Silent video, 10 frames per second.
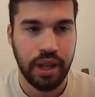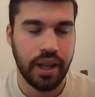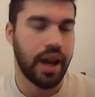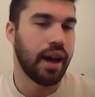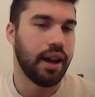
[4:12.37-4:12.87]

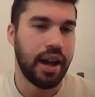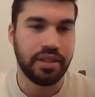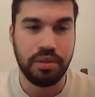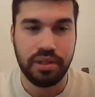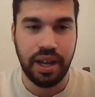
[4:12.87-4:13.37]
Yeah, as
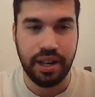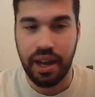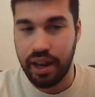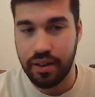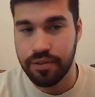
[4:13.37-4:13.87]
you said,
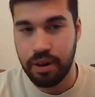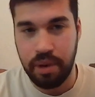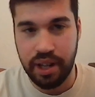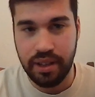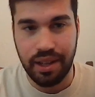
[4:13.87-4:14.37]
can't confirm
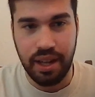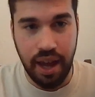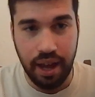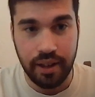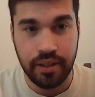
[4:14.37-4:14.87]
anything
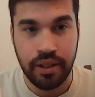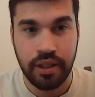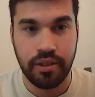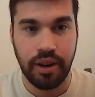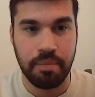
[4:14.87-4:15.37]
yet.
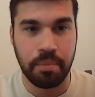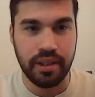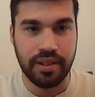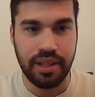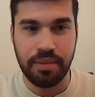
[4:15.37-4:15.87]
Right. But it
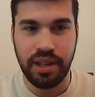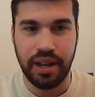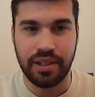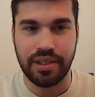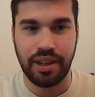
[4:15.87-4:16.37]
seems
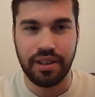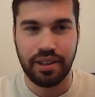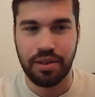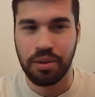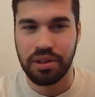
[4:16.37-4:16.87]
like Cel-
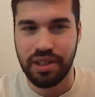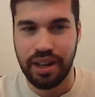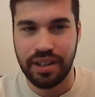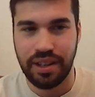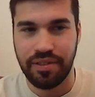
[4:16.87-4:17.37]
Core
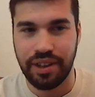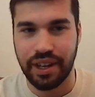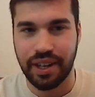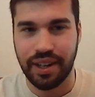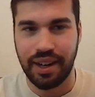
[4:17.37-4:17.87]

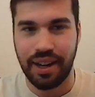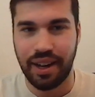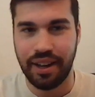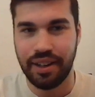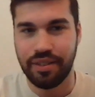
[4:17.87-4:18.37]
Scientific,
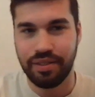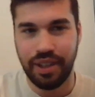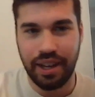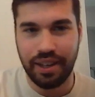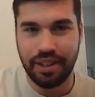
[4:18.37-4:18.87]
kind of
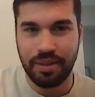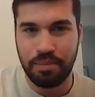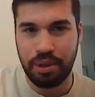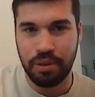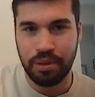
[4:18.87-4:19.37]
like
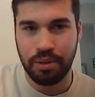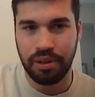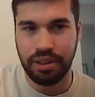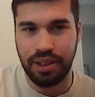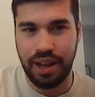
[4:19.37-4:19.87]
Compute
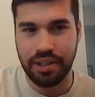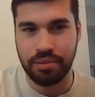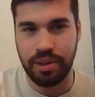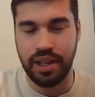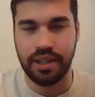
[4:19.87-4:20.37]
North last
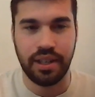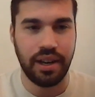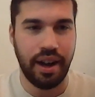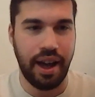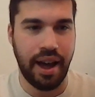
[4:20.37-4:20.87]
week,
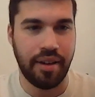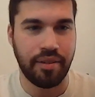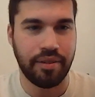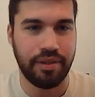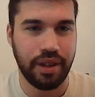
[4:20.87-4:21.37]
didn't
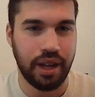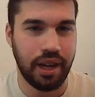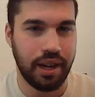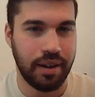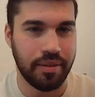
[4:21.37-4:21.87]
have
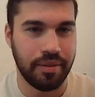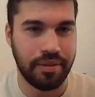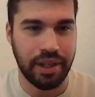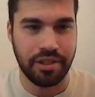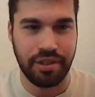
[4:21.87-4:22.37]
uh,
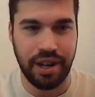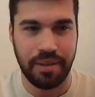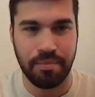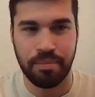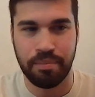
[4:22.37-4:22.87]
fixed
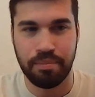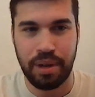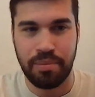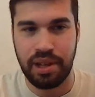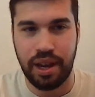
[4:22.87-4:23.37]
rate P
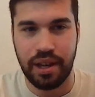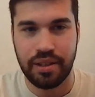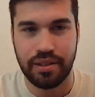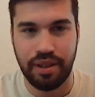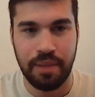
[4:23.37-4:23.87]
P
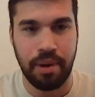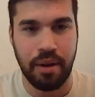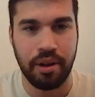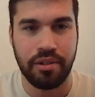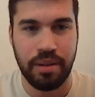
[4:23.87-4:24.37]
As, right?
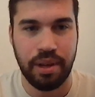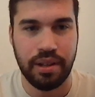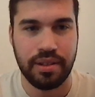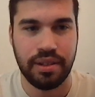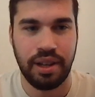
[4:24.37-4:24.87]
Power
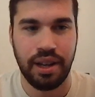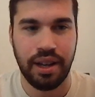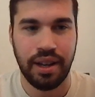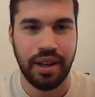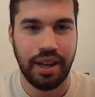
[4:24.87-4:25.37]
agreements.
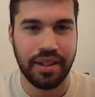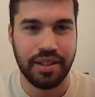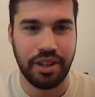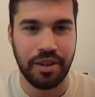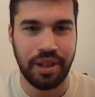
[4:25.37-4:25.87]
And
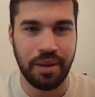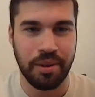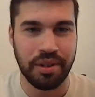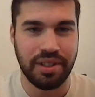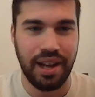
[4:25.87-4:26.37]
so they
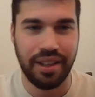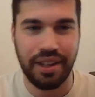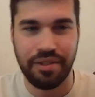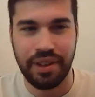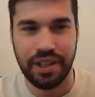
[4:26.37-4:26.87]
were selling
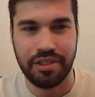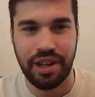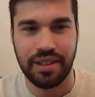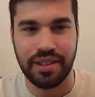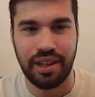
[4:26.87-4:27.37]
a fixed rate
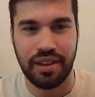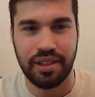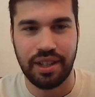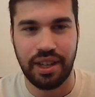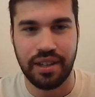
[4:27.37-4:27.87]
to
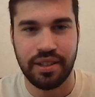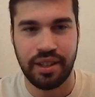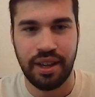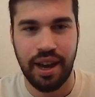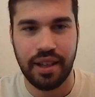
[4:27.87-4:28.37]
Celsius
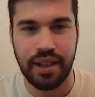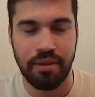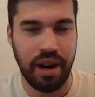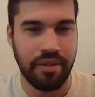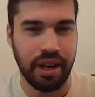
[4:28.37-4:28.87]
and then they
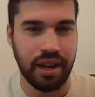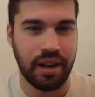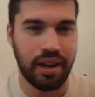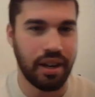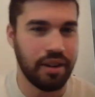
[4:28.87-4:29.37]
were having to
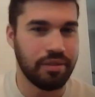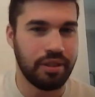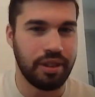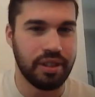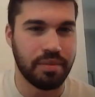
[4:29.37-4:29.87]
cover
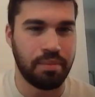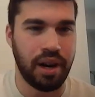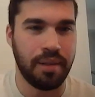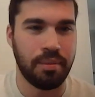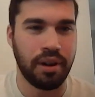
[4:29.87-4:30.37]
in the
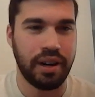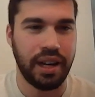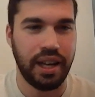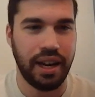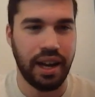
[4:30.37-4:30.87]
spot
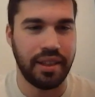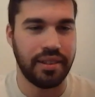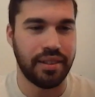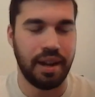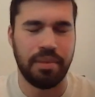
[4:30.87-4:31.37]
market. I,
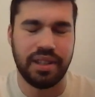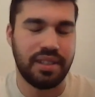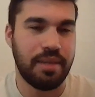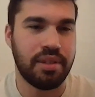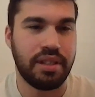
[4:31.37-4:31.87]
I mean, it
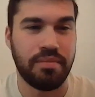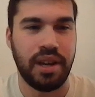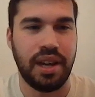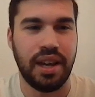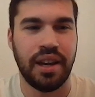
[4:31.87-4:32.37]
seems to
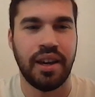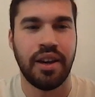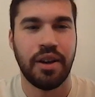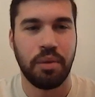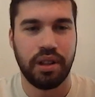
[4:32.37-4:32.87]
me,
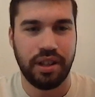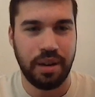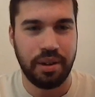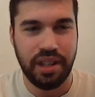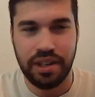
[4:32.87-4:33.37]
whether they
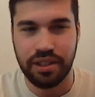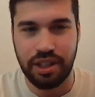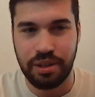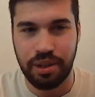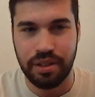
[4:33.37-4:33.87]
were intentionally
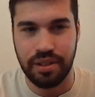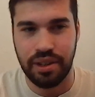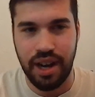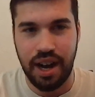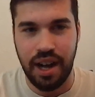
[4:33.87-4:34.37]
doing this or
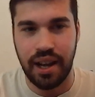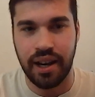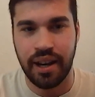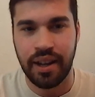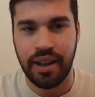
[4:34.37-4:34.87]
not,
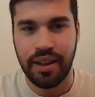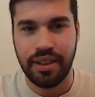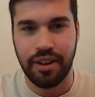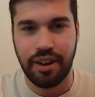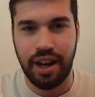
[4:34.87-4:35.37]

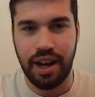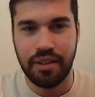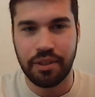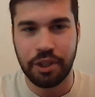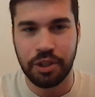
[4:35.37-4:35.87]
they're kind
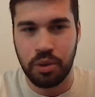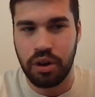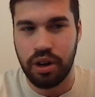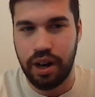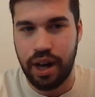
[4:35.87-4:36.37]
of
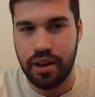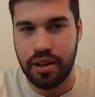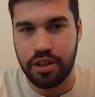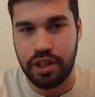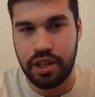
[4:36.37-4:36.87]
short
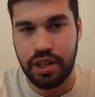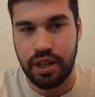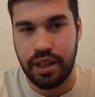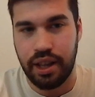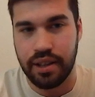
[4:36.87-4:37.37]
energy
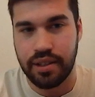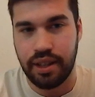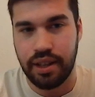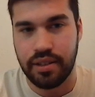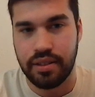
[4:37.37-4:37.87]
in that
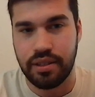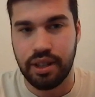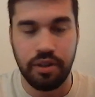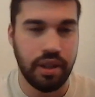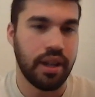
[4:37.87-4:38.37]
sense. You
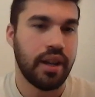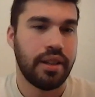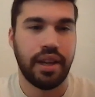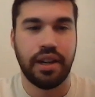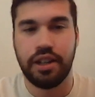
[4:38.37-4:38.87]
know,
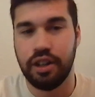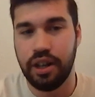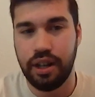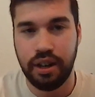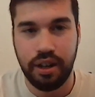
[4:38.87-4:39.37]
they
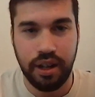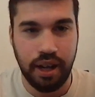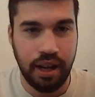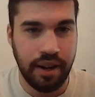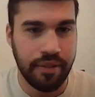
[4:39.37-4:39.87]
could
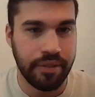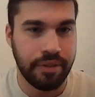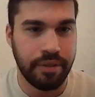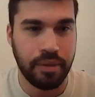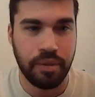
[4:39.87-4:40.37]
have,
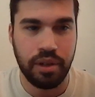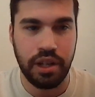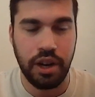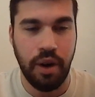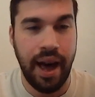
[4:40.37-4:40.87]
you
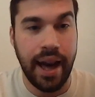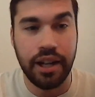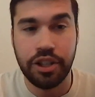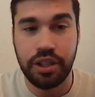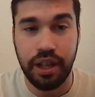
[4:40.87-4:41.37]
know,
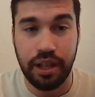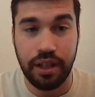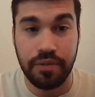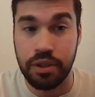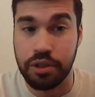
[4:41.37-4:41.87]
hedged in the
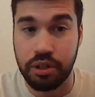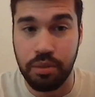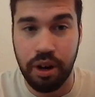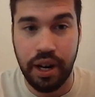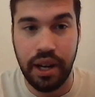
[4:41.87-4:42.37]
futures
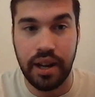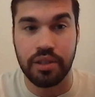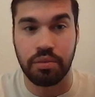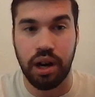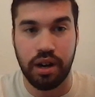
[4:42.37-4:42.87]
market as
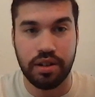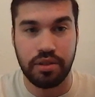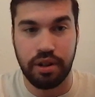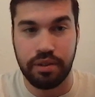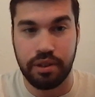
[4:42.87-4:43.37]
well to
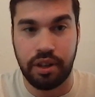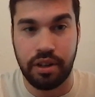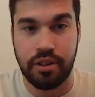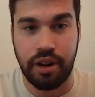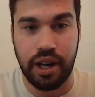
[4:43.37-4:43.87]
sort of
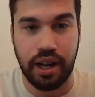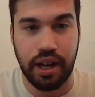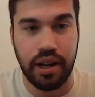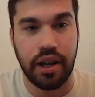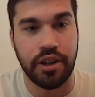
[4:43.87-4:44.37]
create
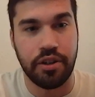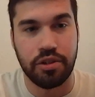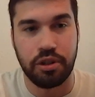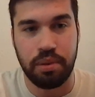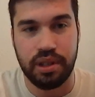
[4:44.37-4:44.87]
a, a
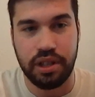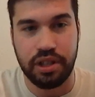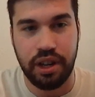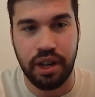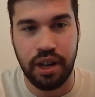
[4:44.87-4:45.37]
neutral
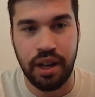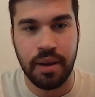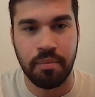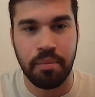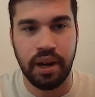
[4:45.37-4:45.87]
position.
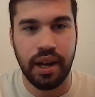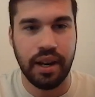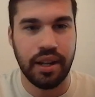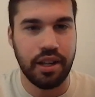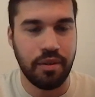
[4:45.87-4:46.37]
But,
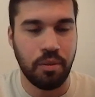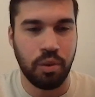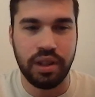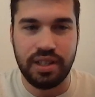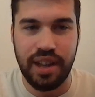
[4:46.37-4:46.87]
you know,
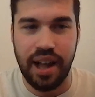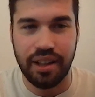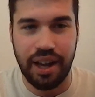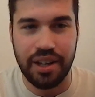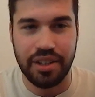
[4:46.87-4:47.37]
would these
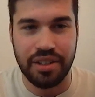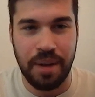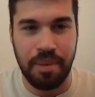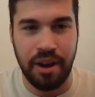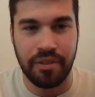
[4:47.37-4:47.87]
allegations
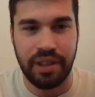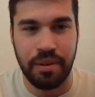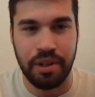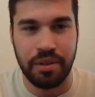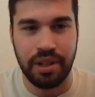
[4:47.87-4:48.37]
come out if they
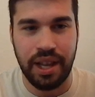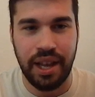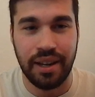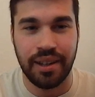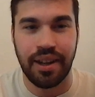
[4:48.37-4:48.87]
were doing
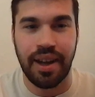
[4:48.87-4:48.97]
that?